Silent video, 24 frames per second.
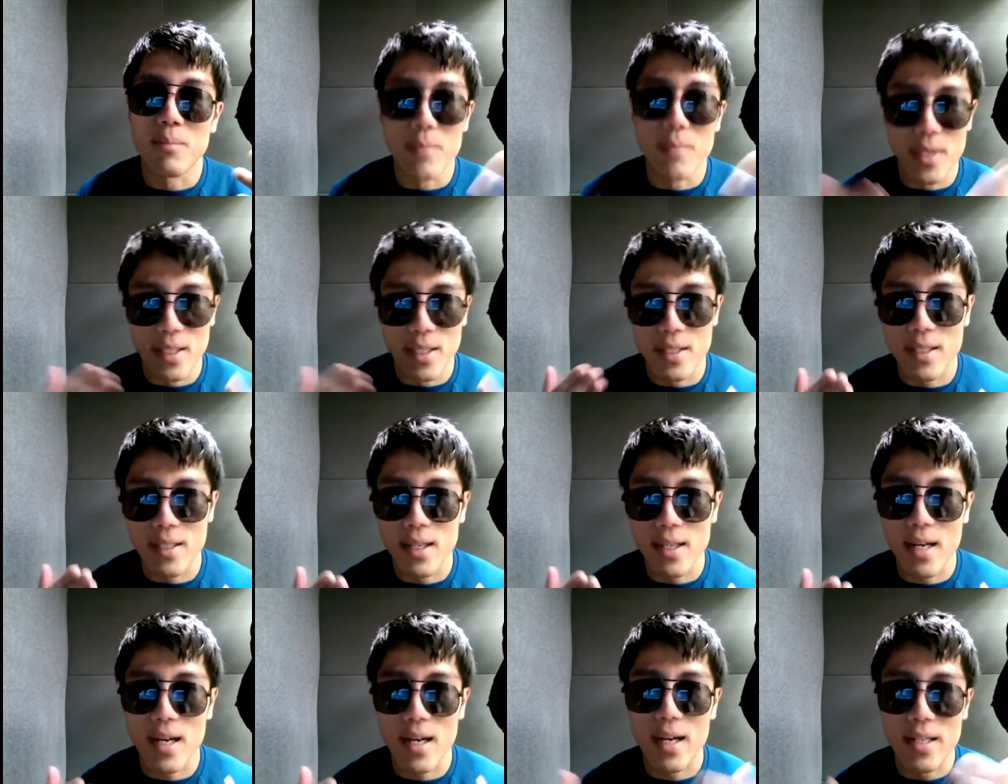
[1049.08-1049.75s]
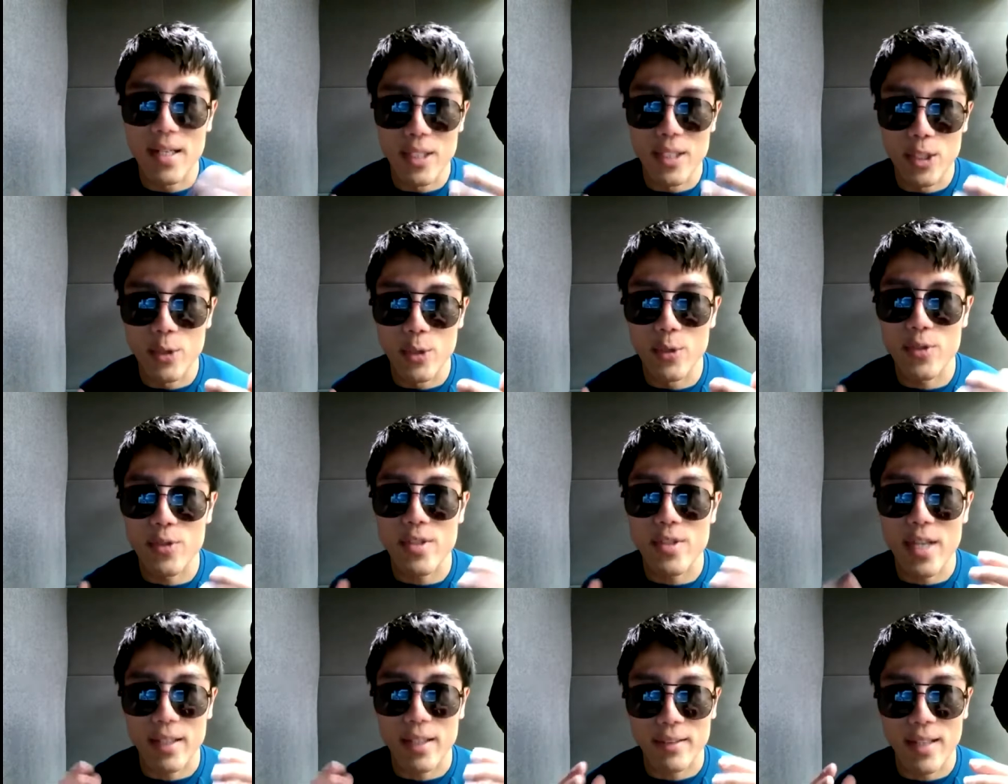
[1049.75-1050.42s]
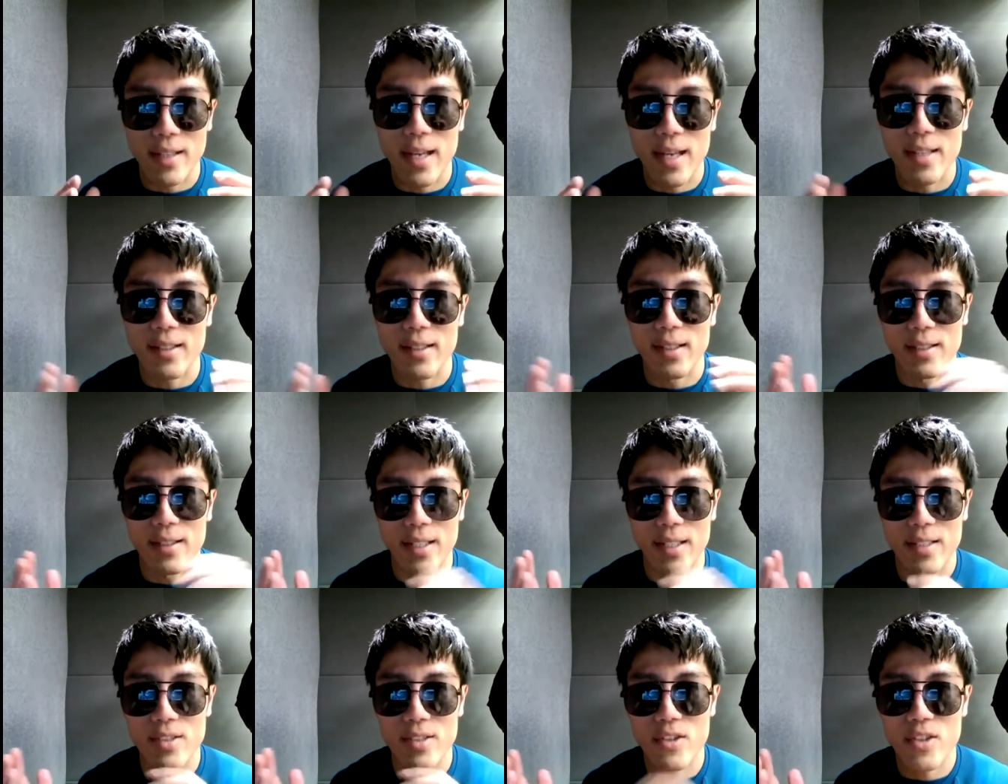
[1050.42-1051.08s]
media and news attack
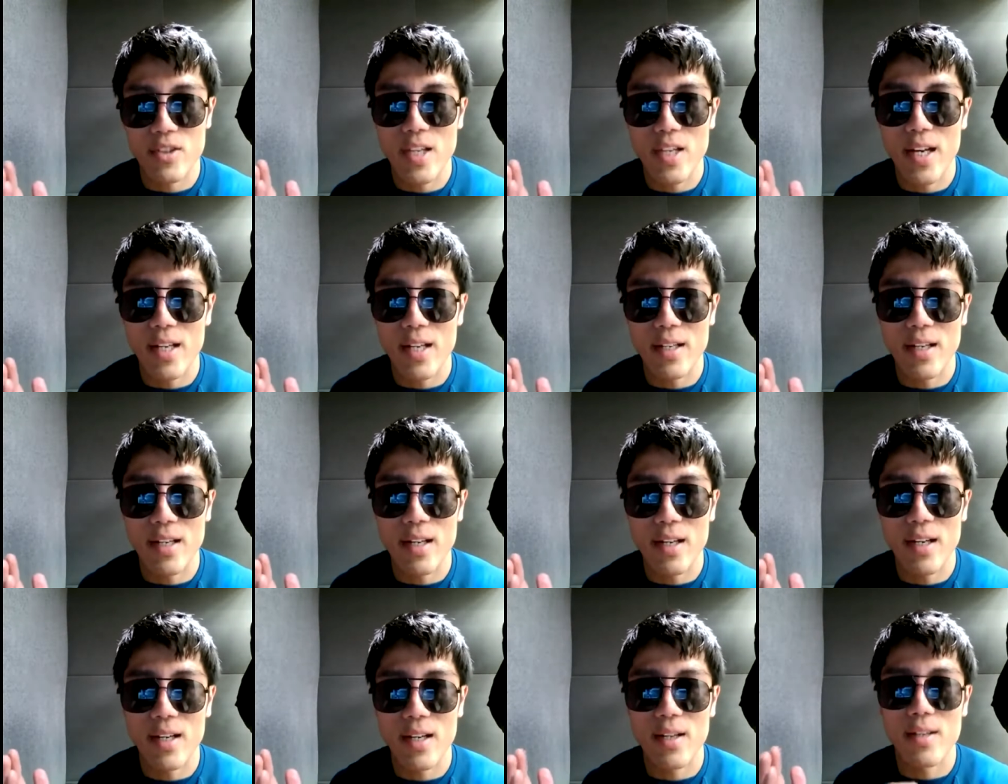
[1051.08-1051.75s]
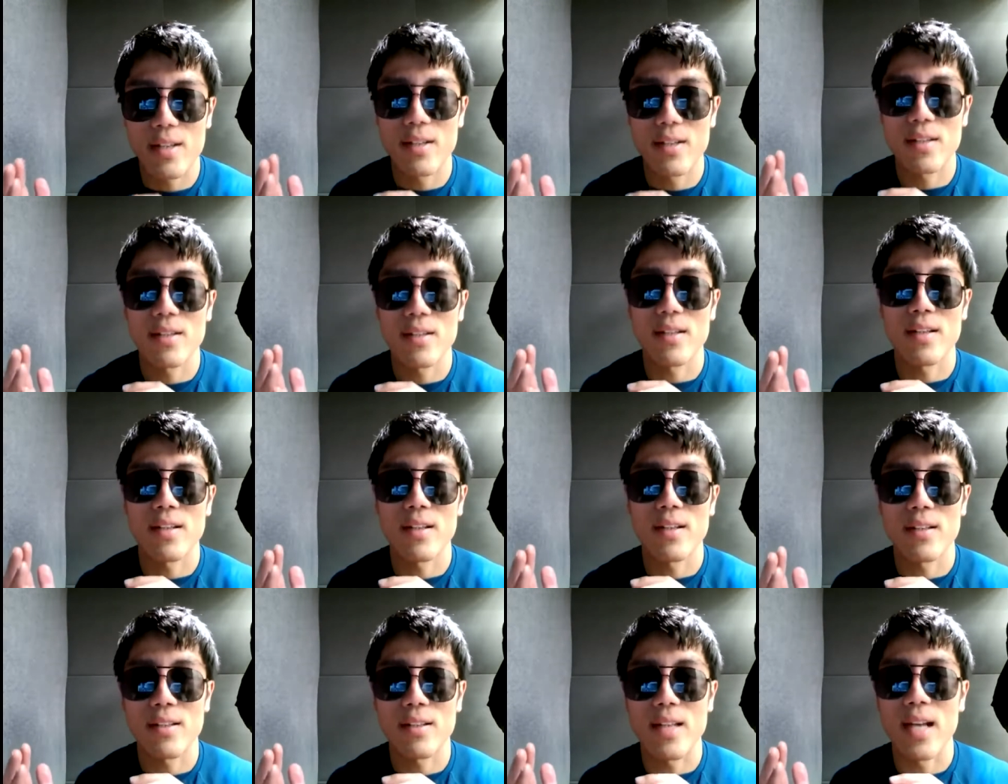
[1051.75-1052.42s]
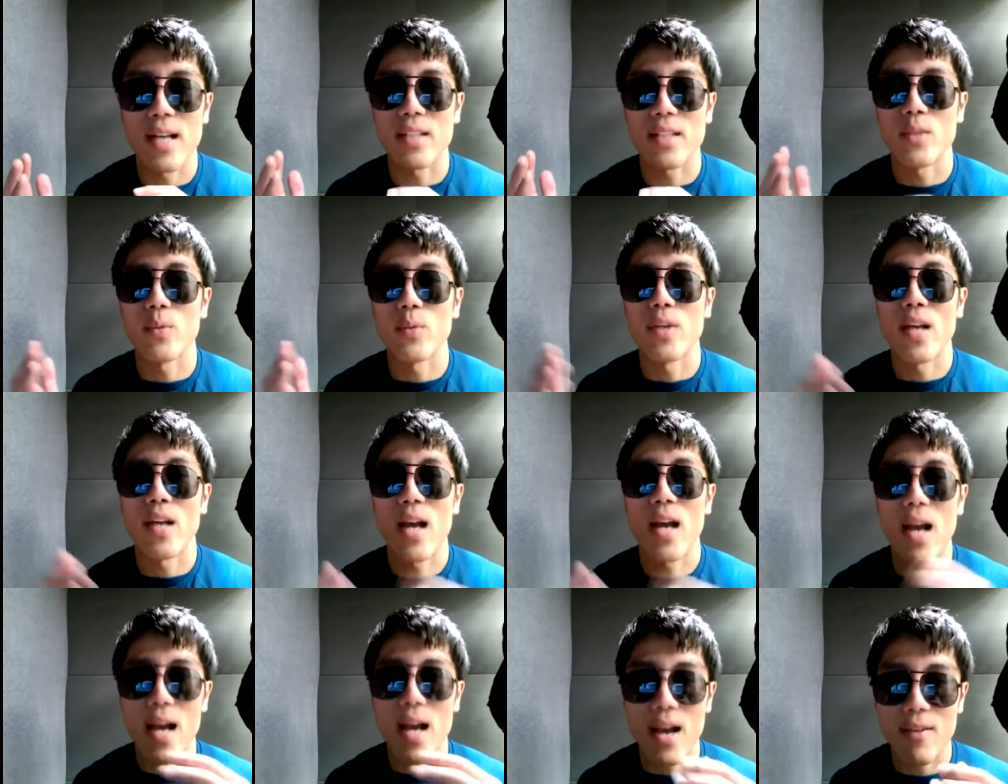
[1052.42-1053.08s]
against China that we
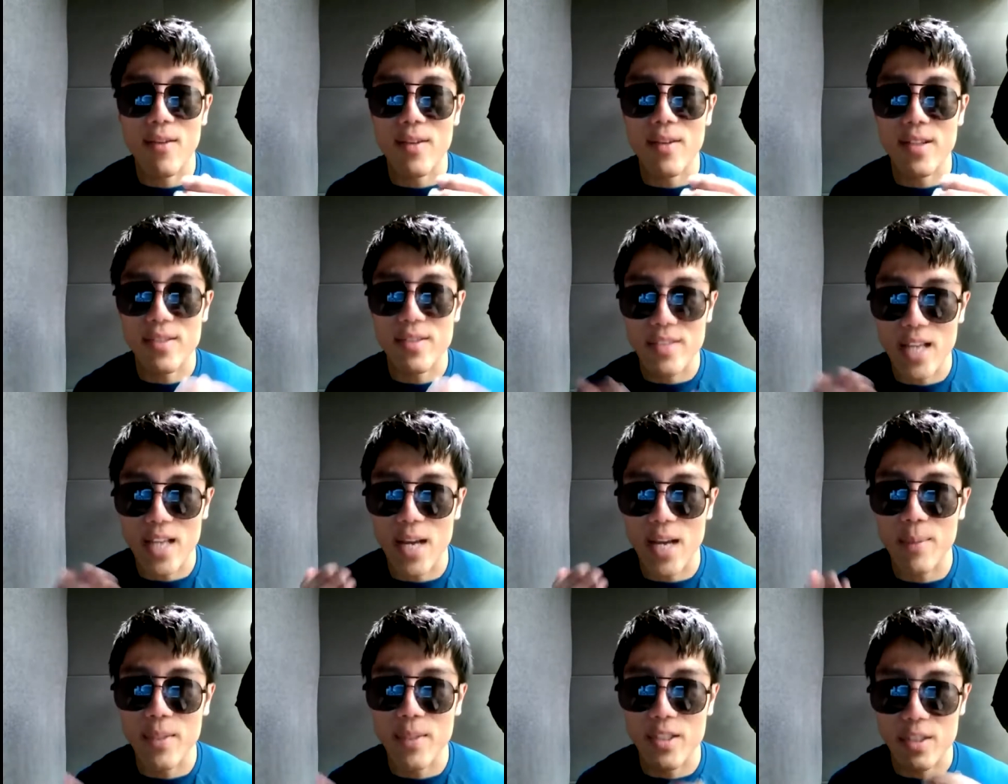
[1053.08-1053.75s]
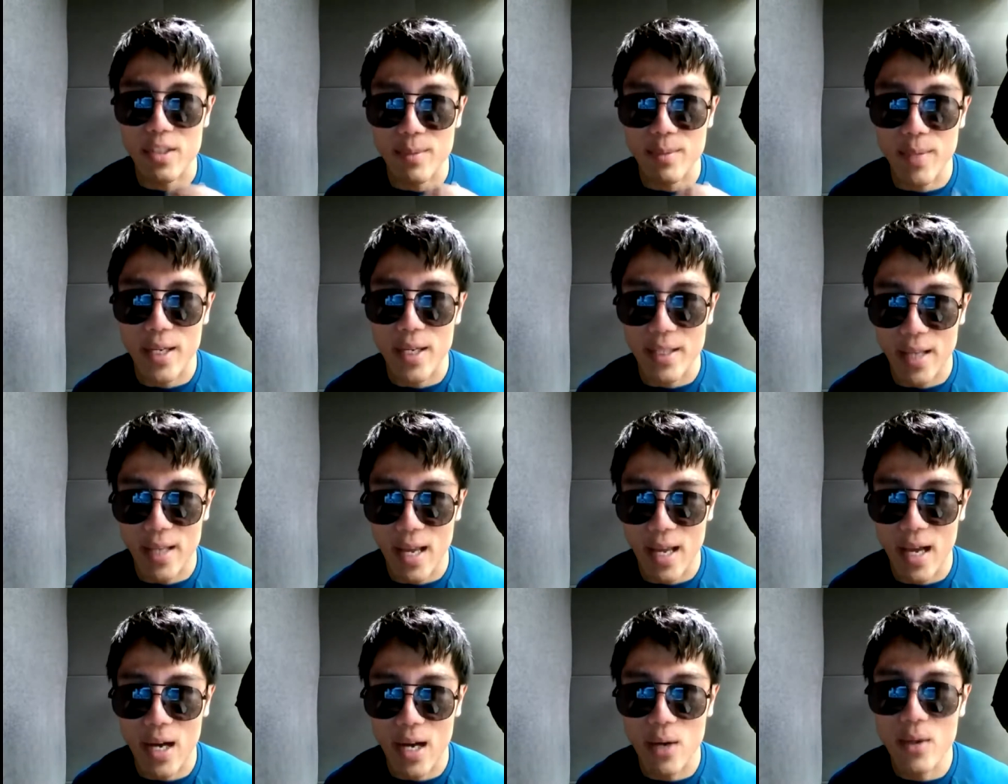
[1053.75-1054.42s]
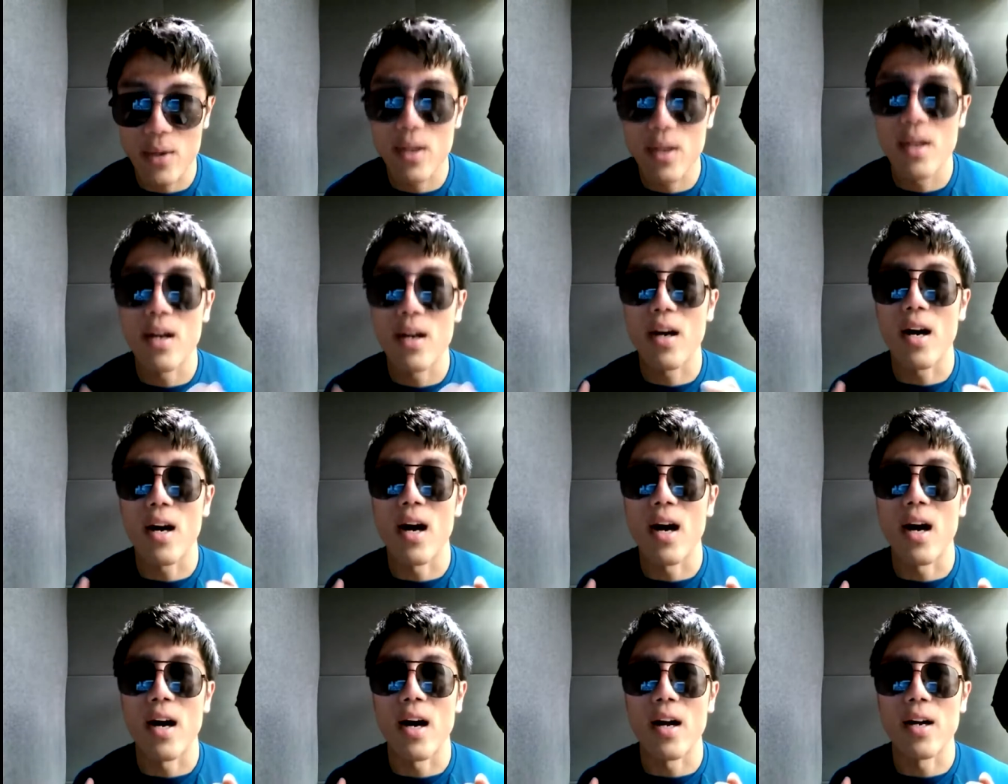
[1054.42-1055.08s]
have established by now
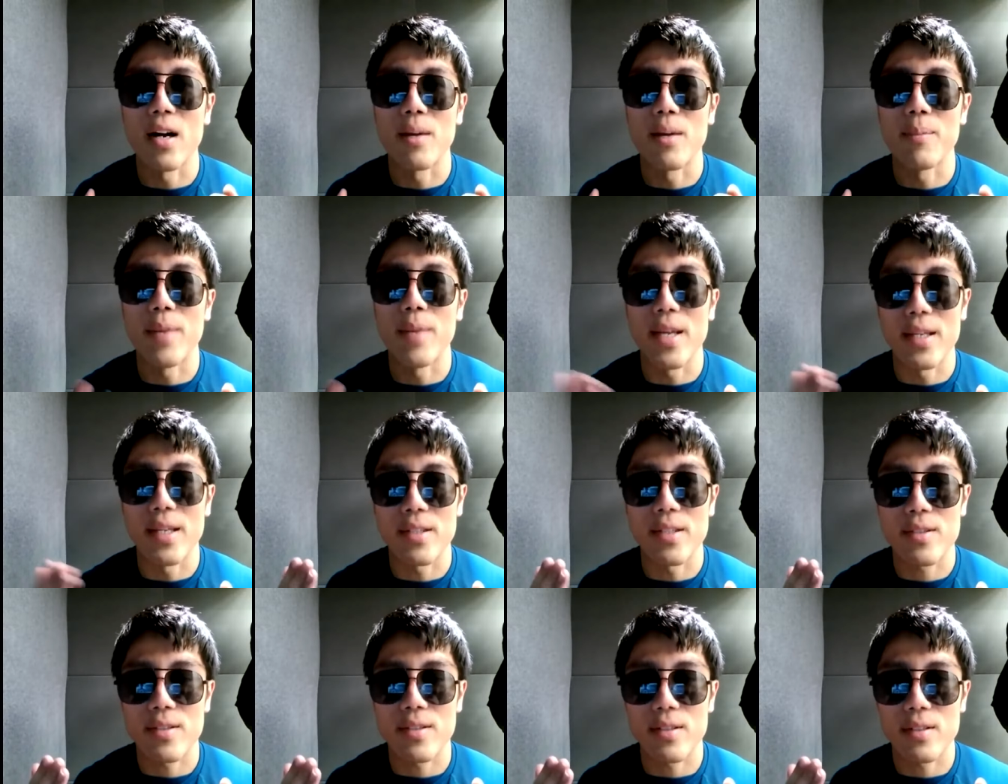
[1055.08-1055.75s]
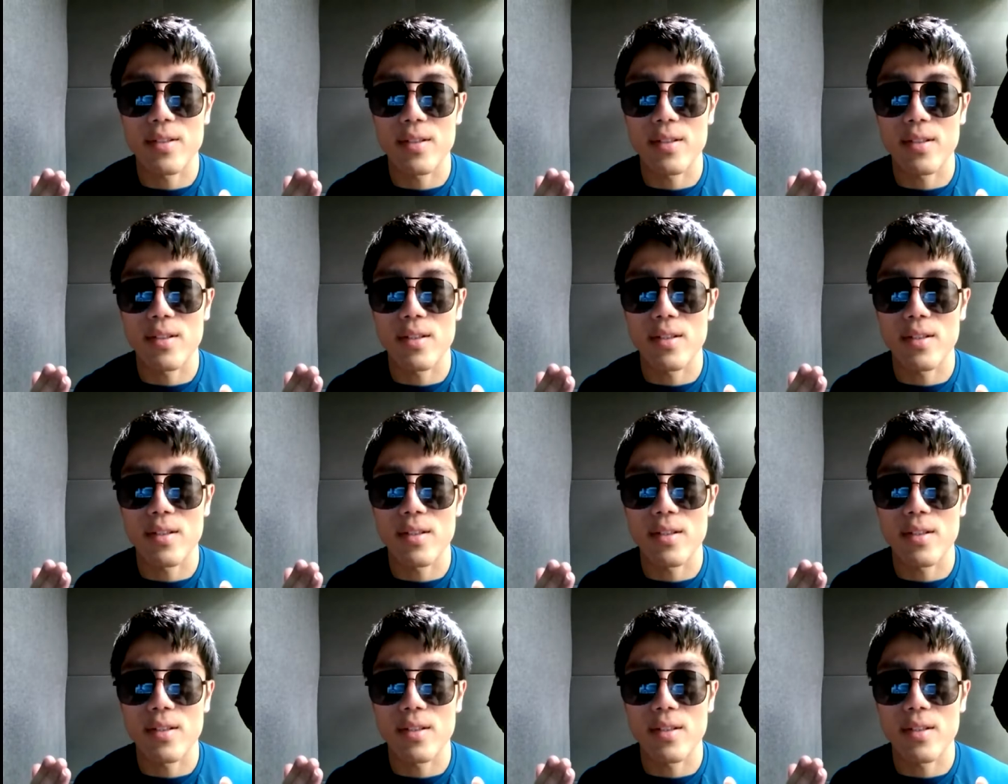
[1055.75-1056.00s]
are based